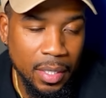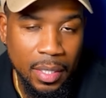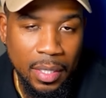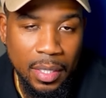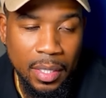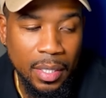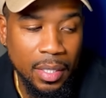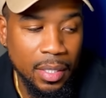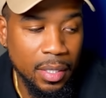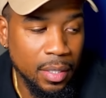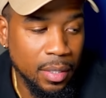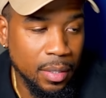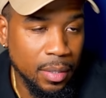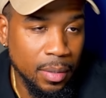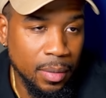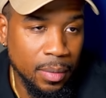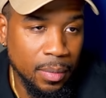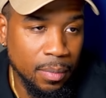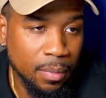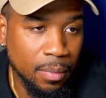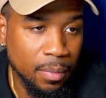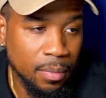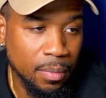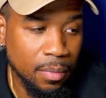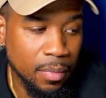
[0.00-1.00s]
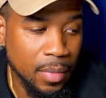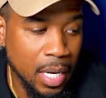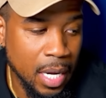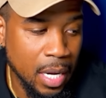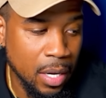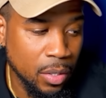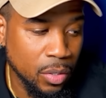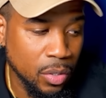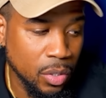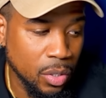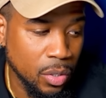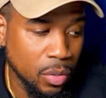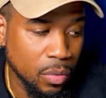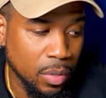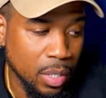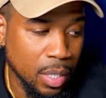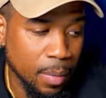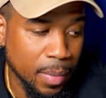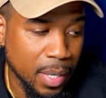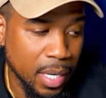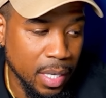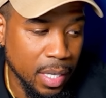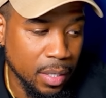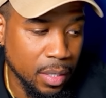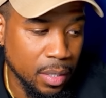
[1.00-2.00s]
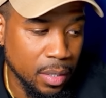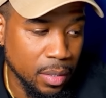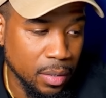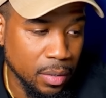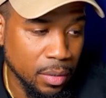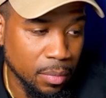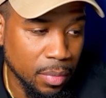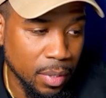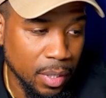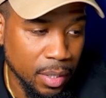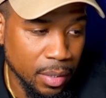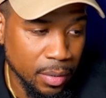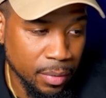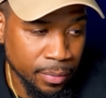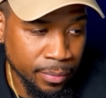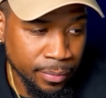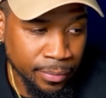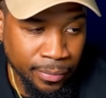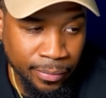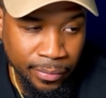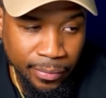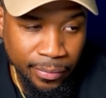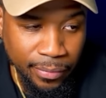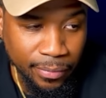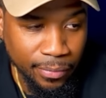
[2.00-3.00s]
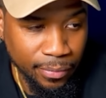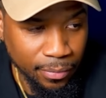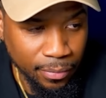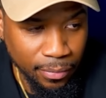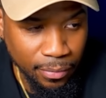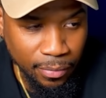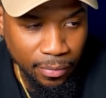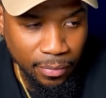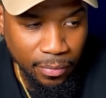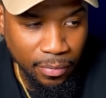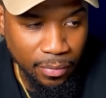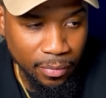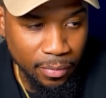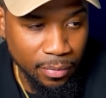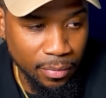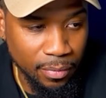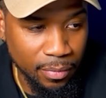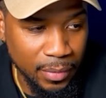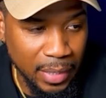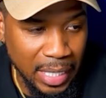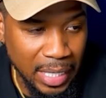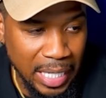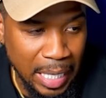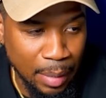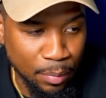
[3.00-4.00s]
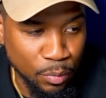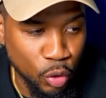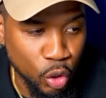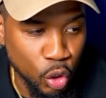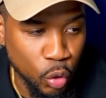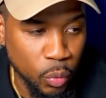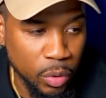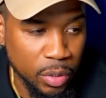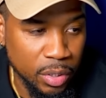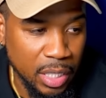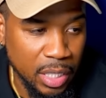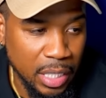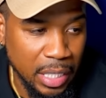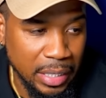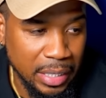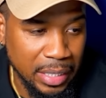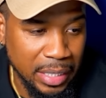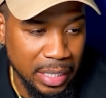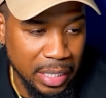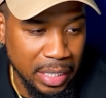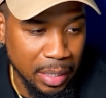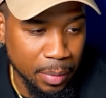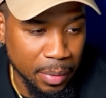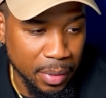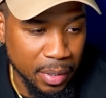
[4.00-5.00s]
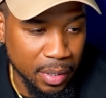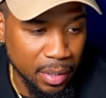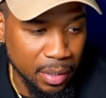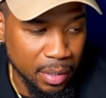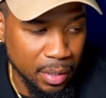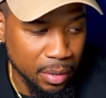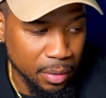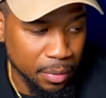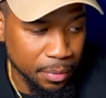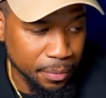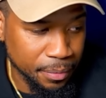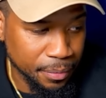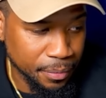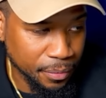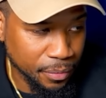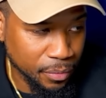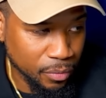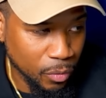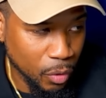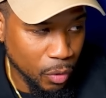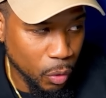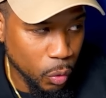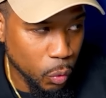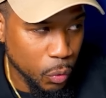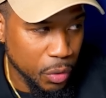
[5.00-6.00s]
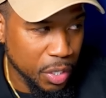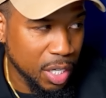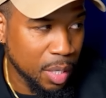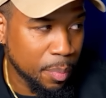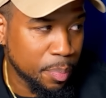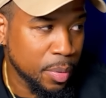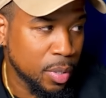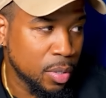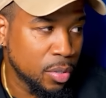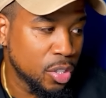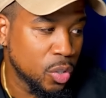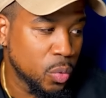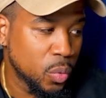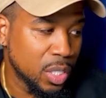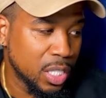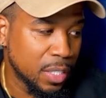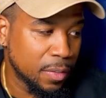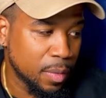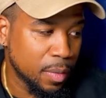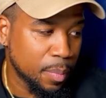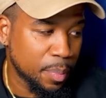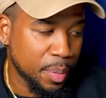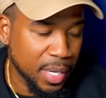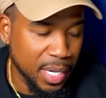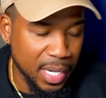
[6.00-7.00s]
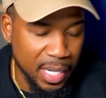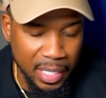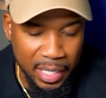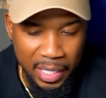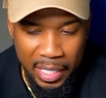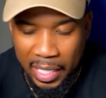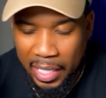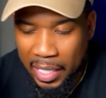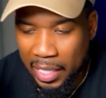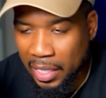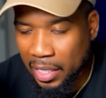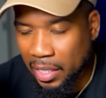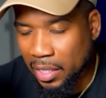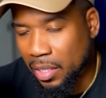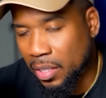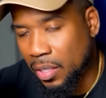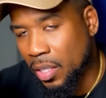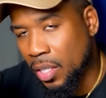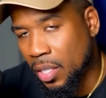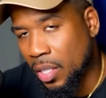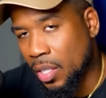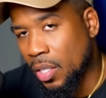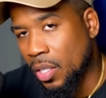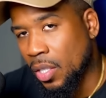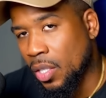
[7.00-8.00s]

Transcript: I don't know what I'm about to do, bro. I'm doing what y'all tell me to do. We up on the Whatever Podcast